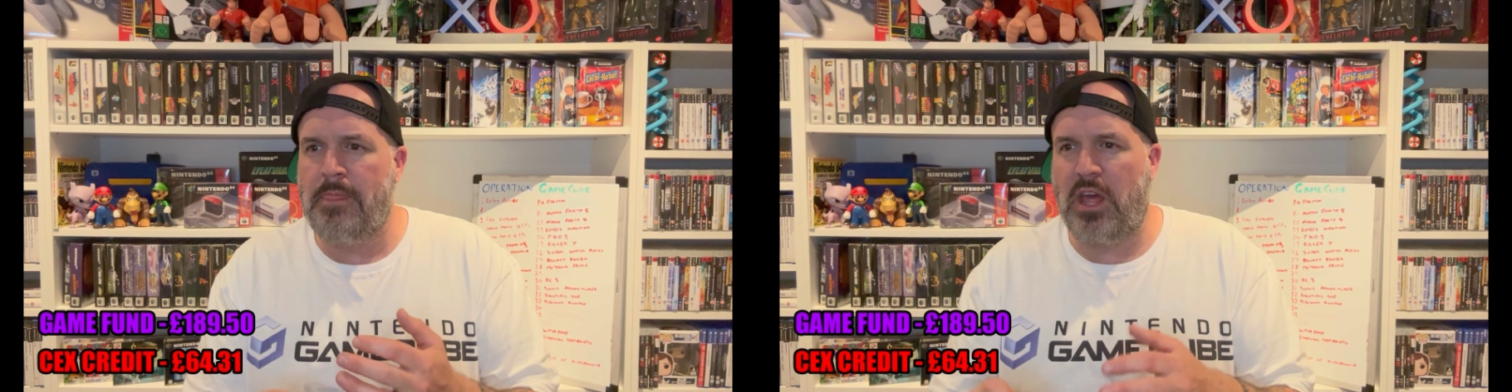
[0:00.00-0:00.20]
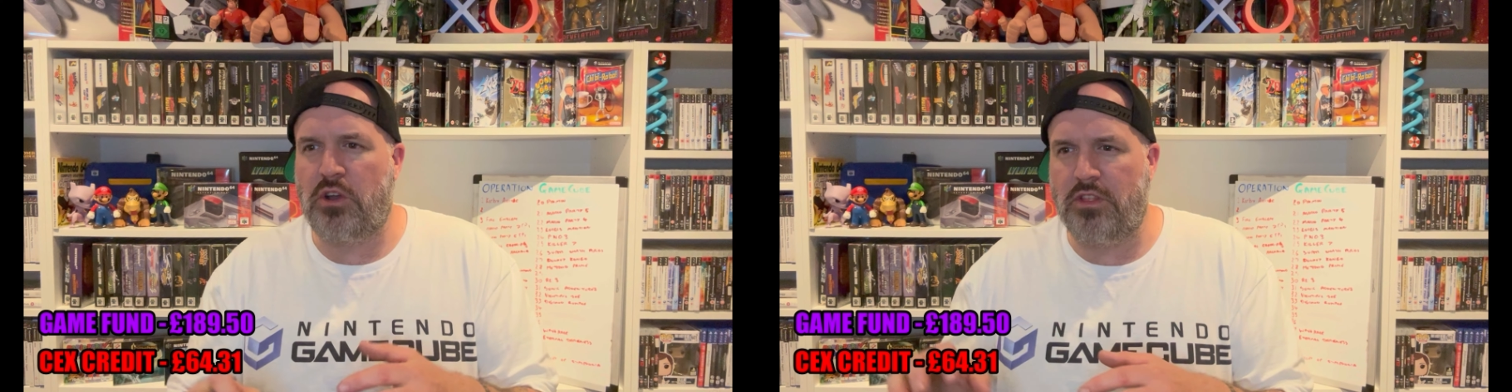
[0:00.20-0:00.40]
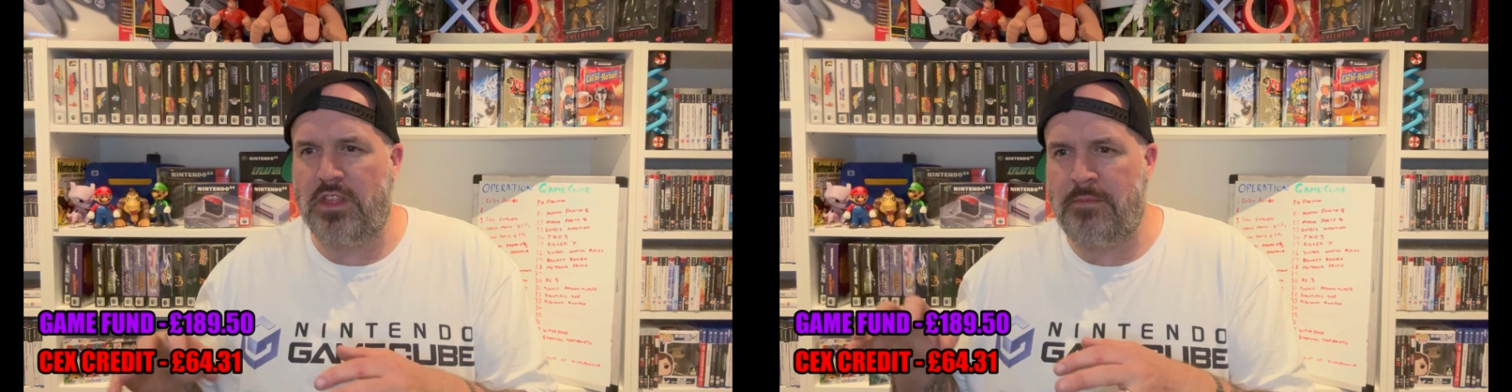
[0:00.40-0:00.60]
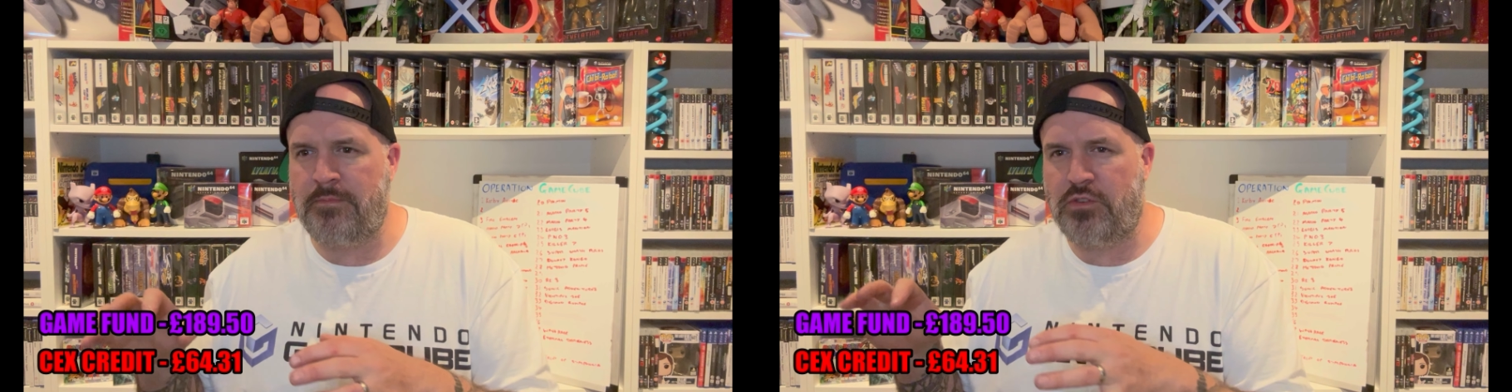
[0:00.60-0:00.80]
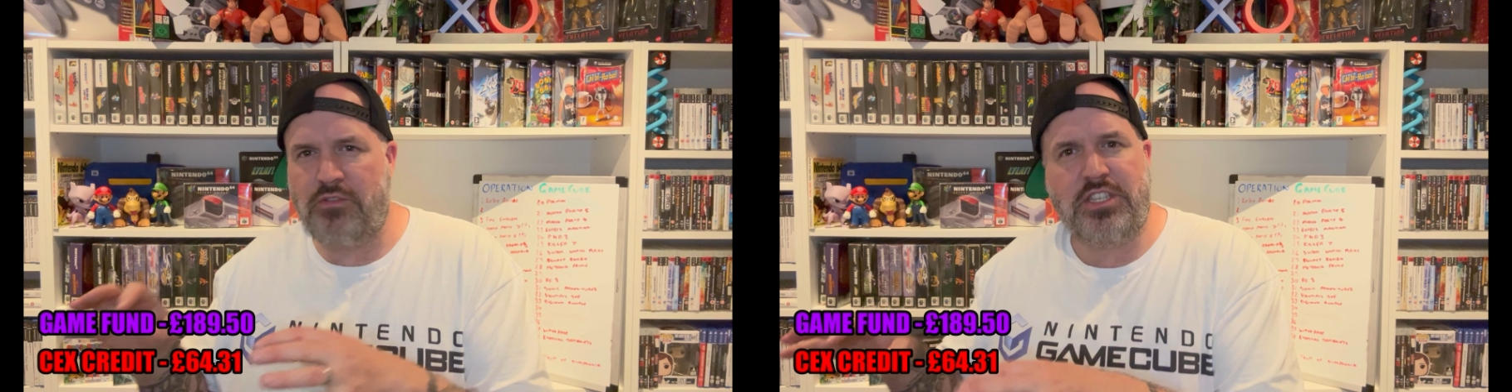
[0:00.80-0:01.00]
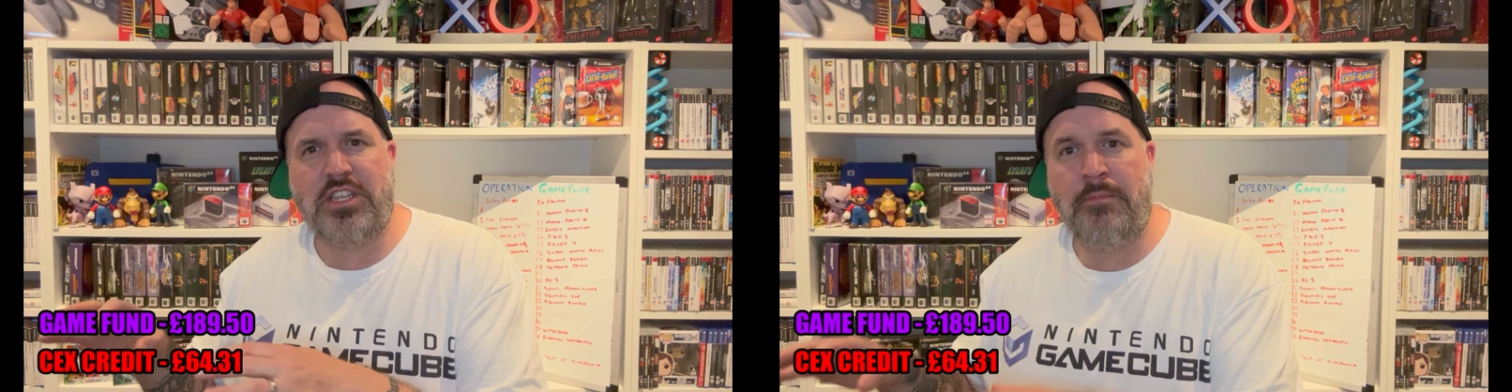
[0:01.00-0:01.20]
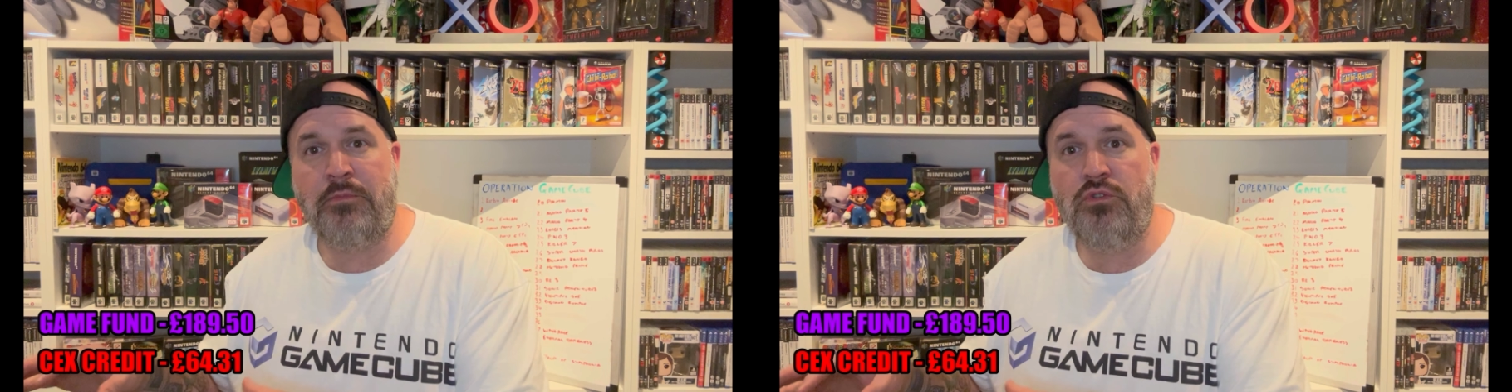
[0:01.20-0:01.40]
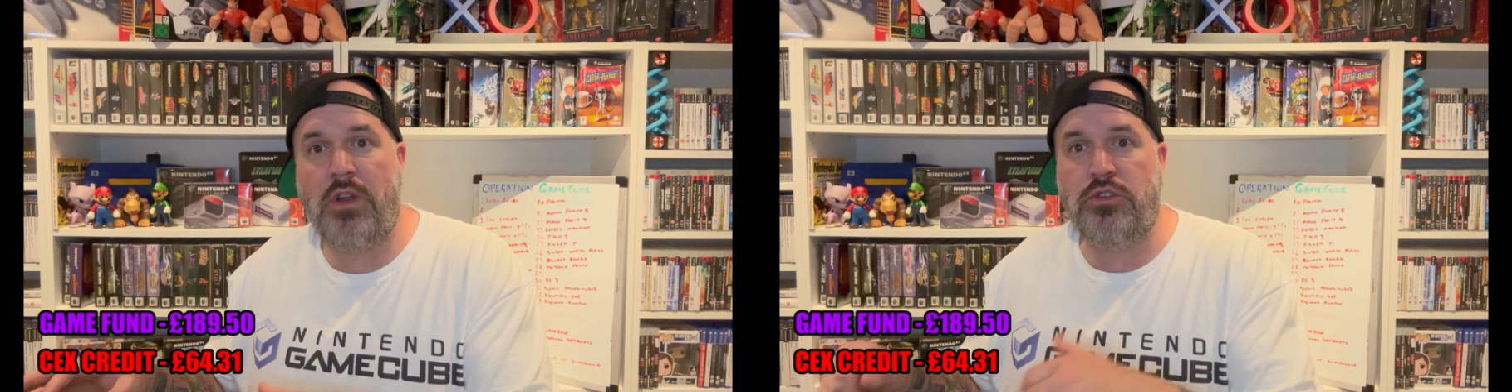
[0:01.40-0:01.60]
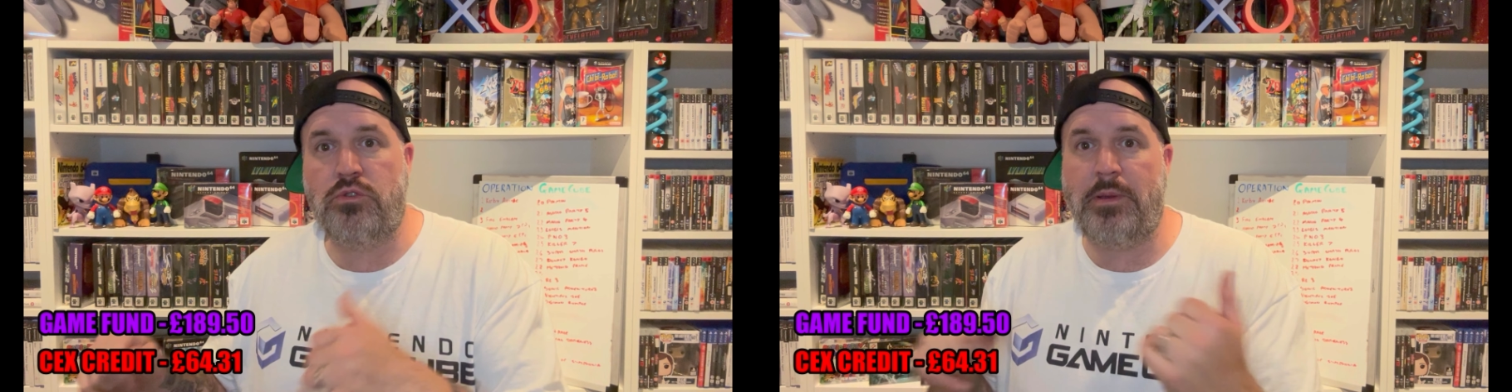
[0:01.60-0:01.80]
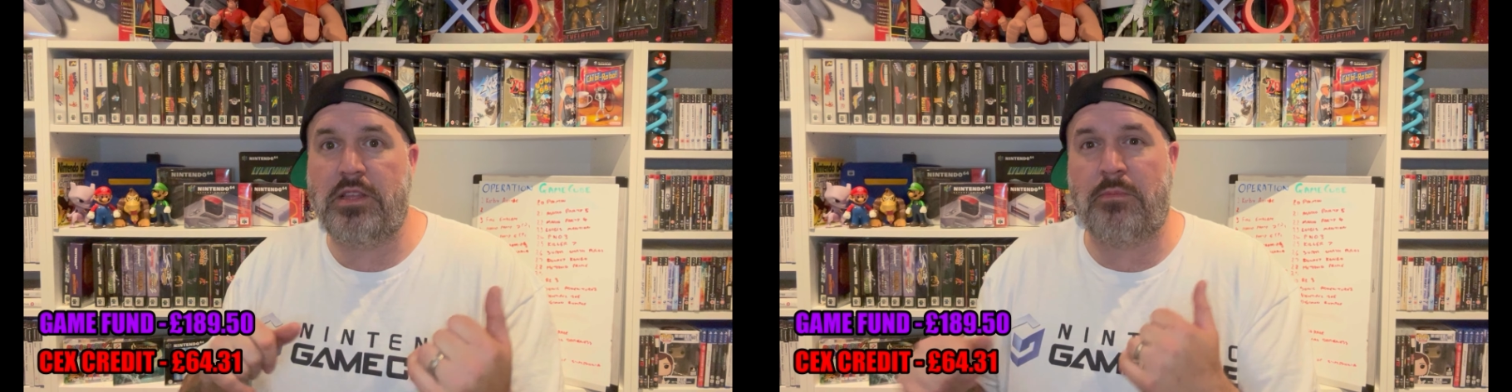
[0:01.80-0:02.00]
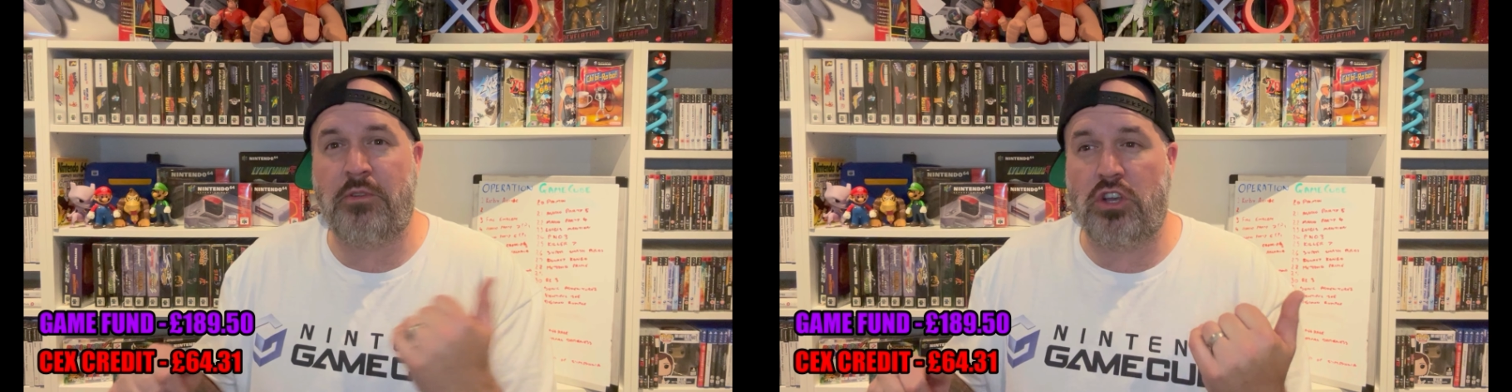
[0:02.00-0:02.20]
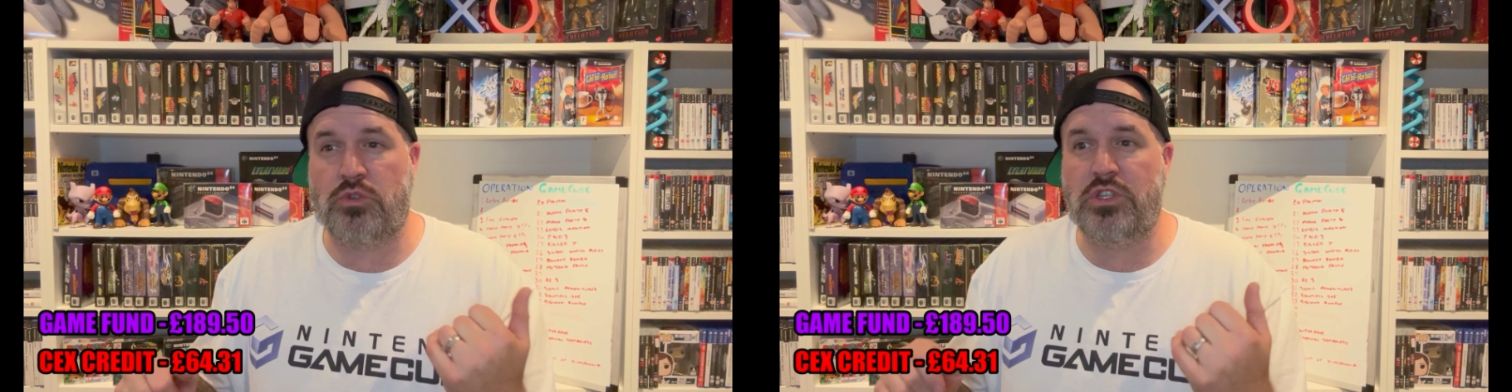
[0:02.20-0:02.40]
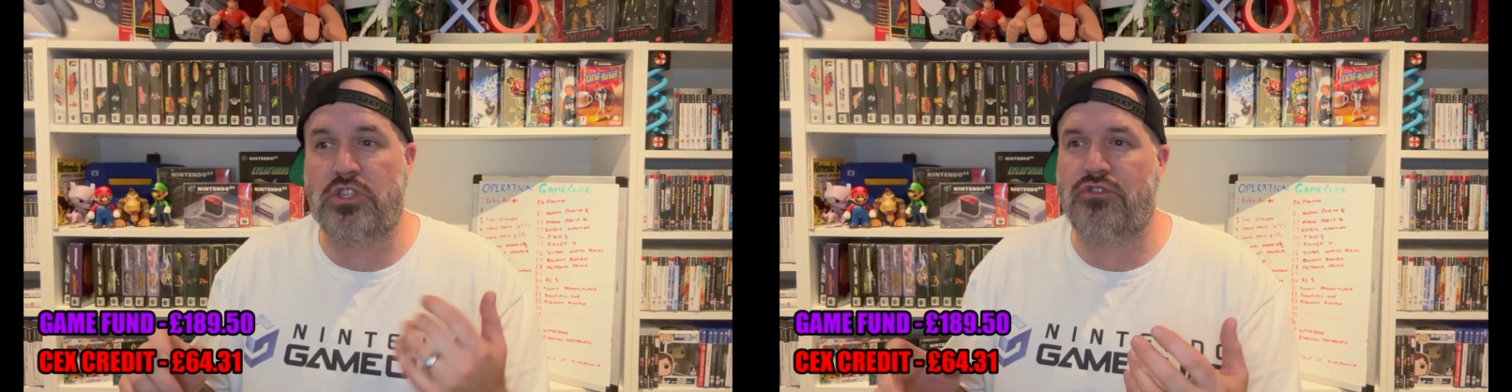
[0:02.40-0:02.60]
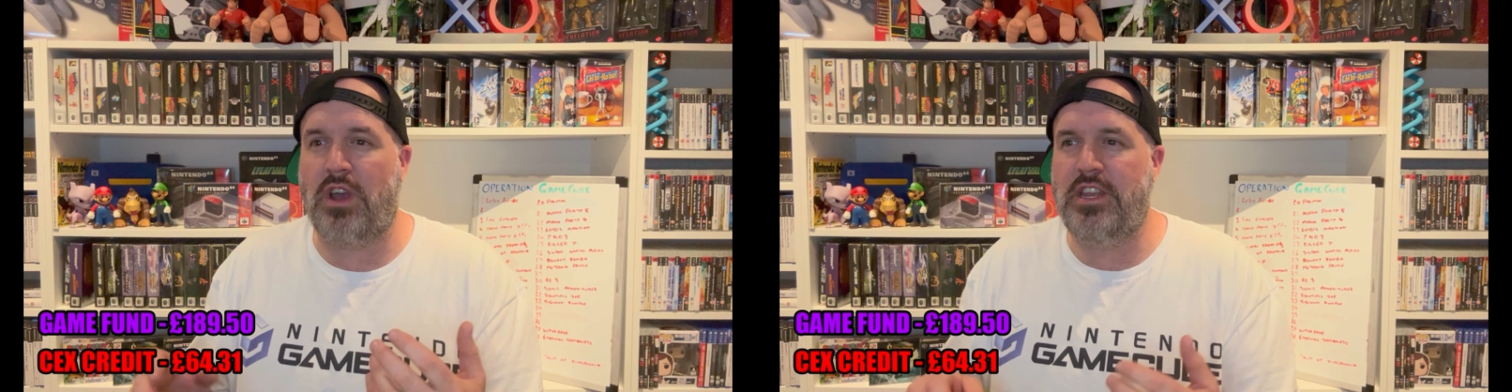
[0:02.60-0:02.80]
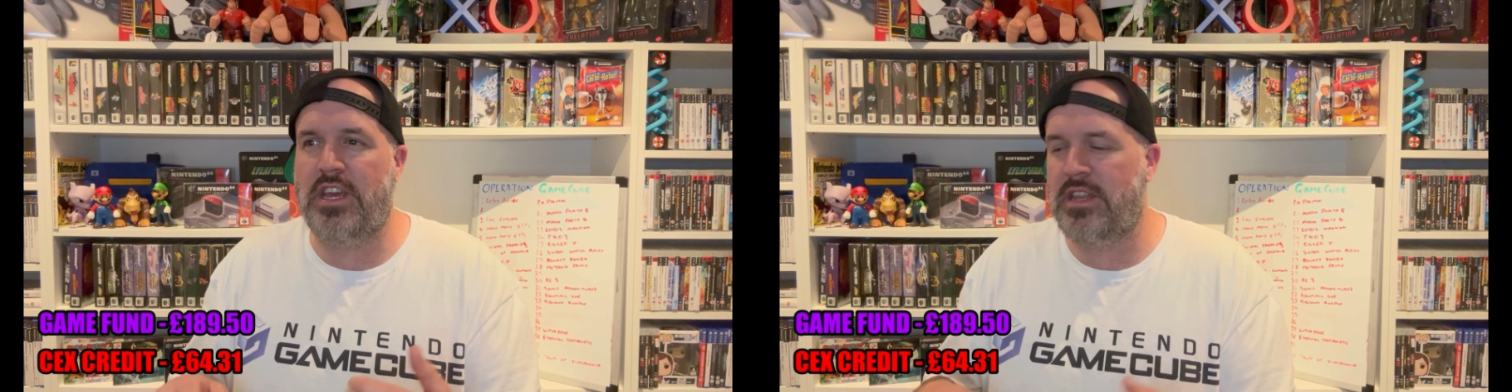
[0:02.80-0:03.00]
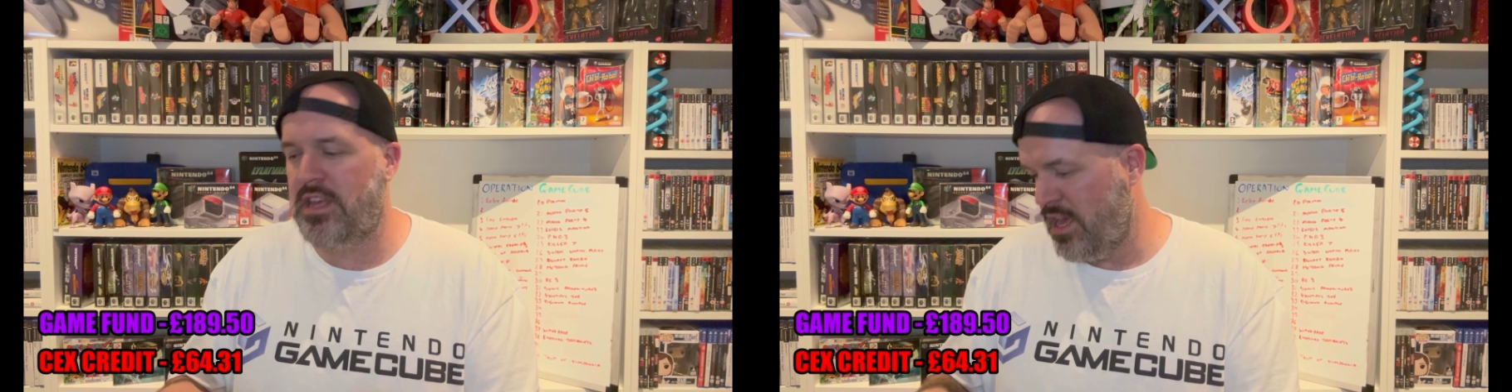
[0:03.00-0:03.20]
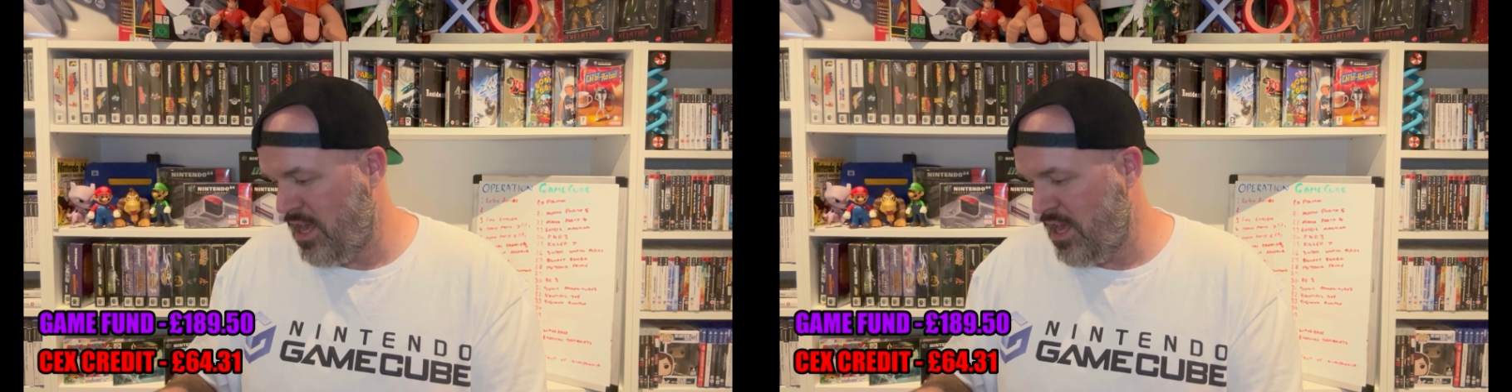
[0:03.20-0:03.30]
I got them, the rest of them Blu-rays we picked up last week to trade in.